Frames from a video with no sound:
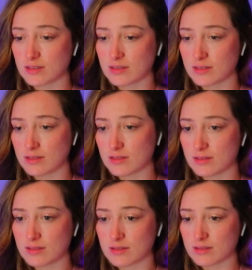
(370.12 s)
You
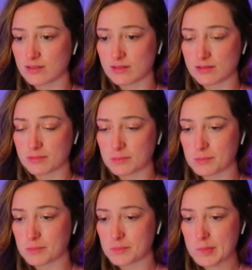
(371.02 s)
couldn't
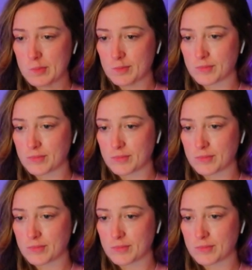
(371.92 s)
get her out?